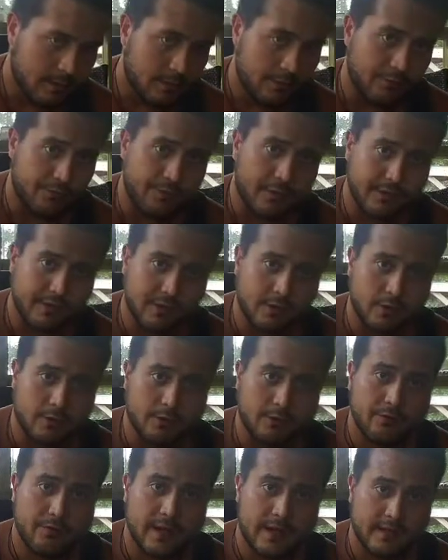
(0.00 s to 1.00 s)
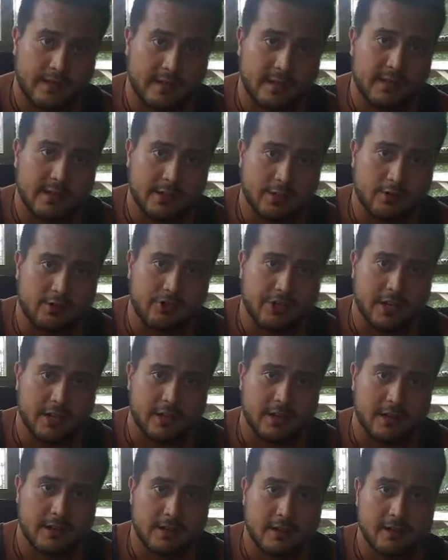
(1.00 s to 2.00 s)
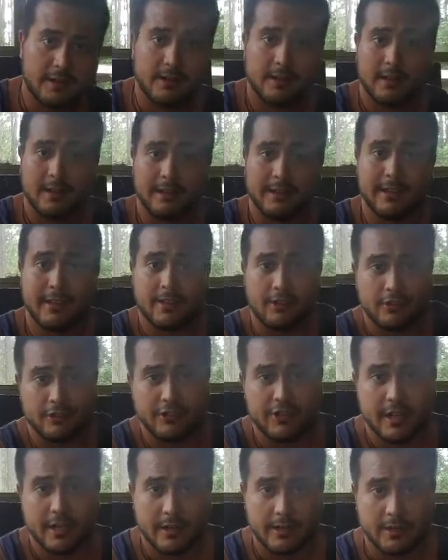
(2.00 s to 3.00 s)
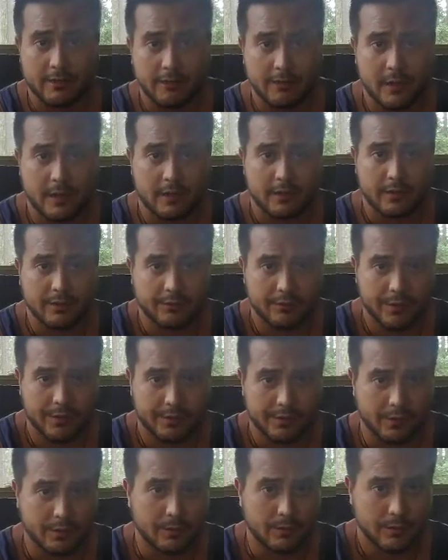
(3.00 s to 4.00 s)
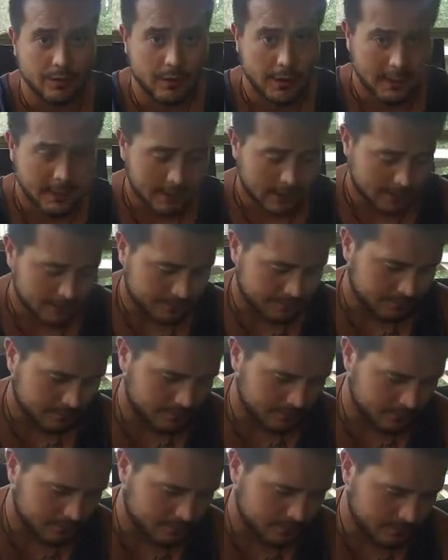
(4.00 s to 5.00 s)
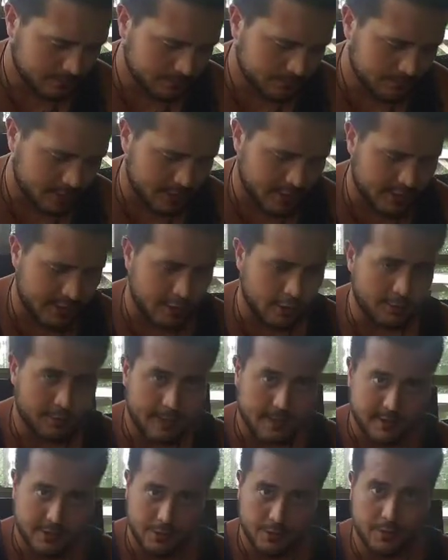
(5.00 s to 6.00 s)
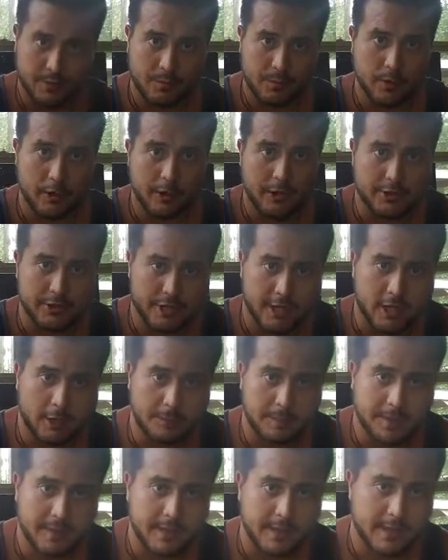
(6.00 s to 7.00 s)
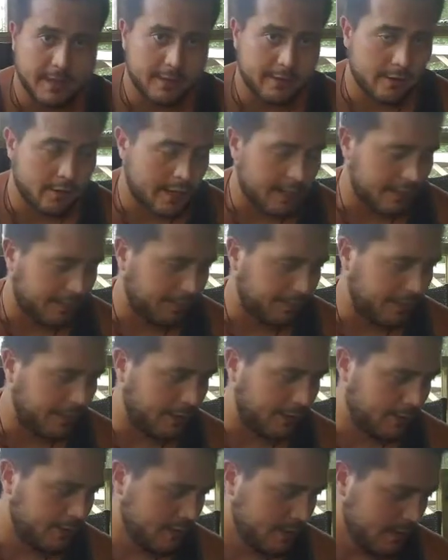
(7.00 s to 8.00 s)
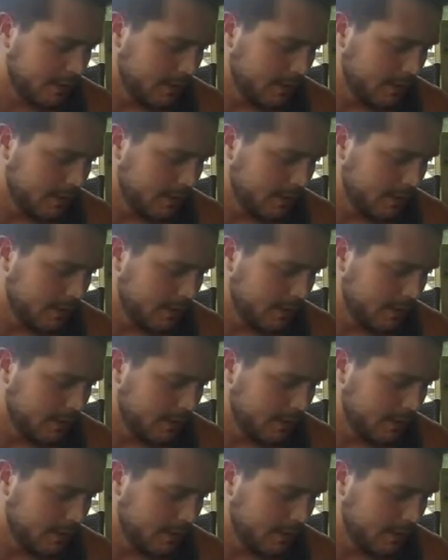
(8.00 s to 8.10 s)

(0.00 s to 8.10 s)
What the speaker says: the physical affects the energetic, and the energetic affects the physical. So by doing one, you're helping the other aspect.